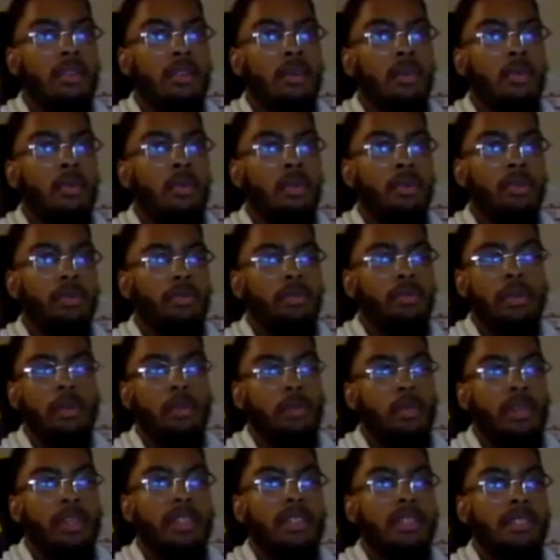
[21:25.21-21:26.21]
or 3
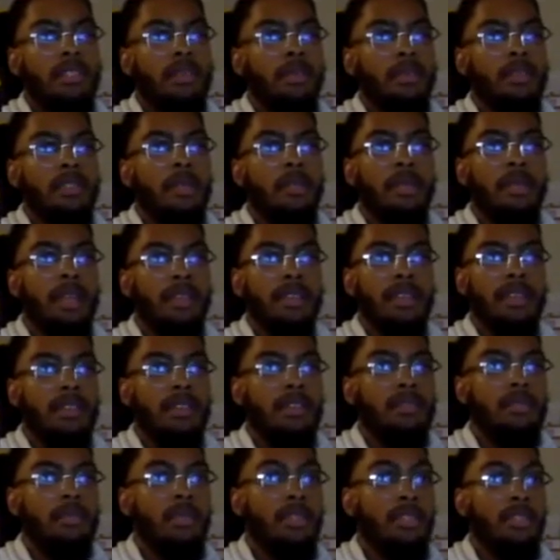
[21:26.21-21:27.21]
weeks, something like this,
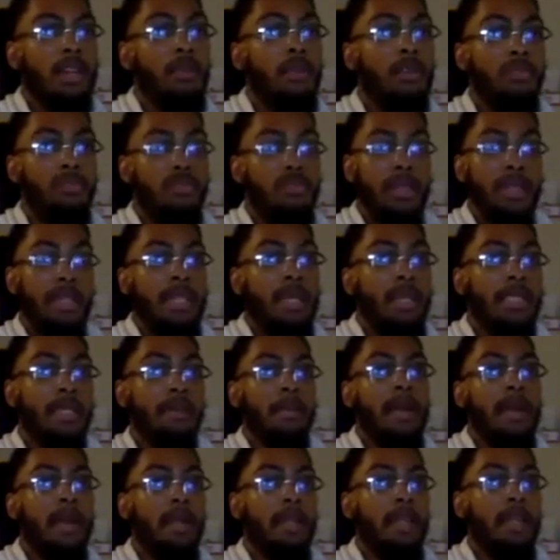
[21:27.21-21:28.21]
because I was really
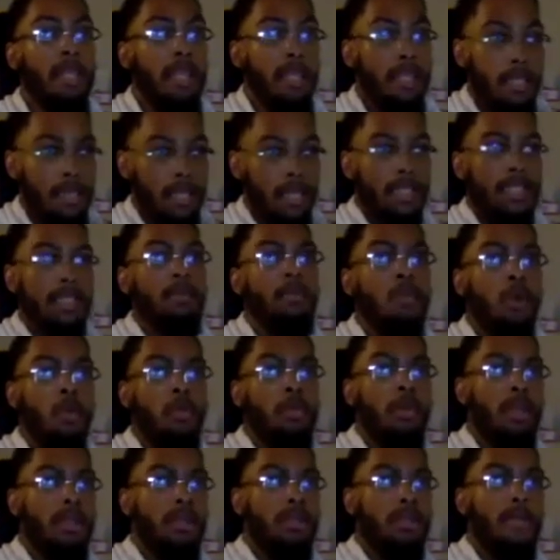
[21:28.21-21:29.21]
inspired in this
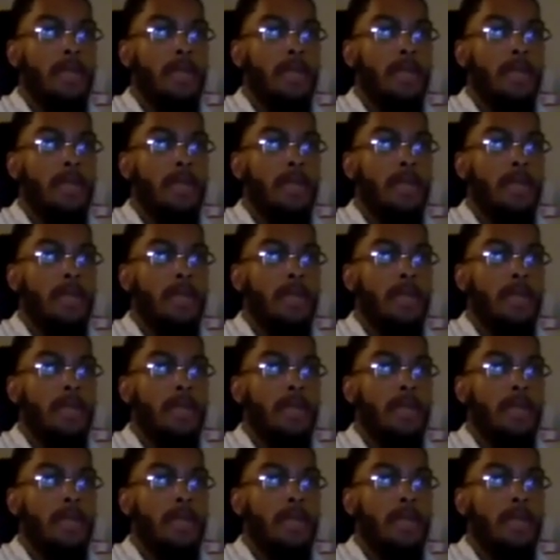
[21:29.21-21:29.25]
moment,